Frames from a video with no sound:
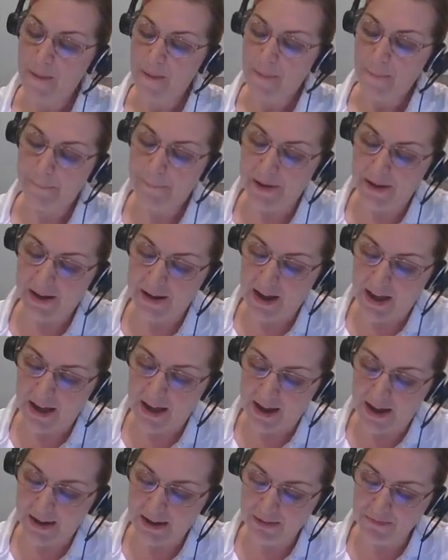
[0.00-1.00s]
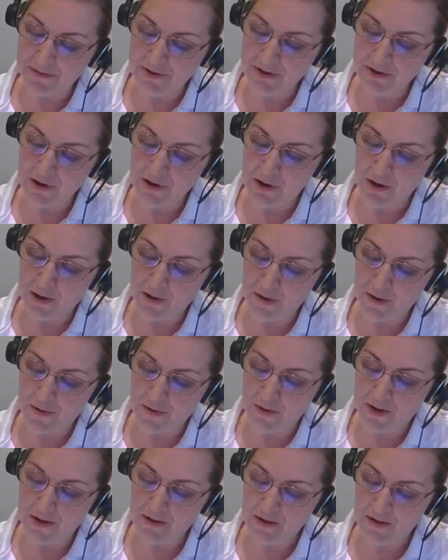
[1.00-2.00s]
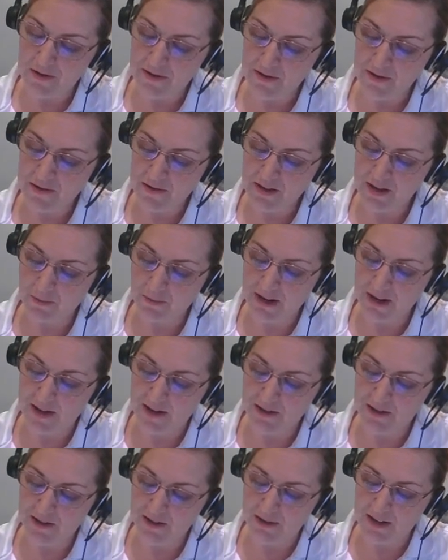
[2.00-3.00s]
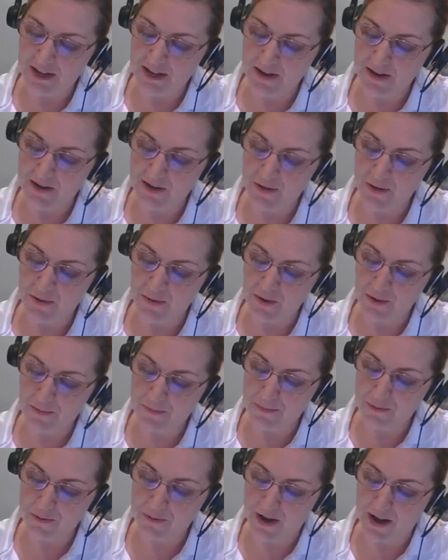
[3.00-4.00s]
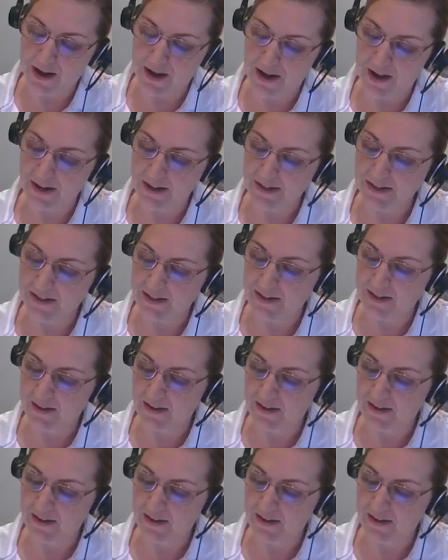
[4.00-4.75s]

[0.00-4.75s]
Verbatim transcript: but I know that we also got to know the word product.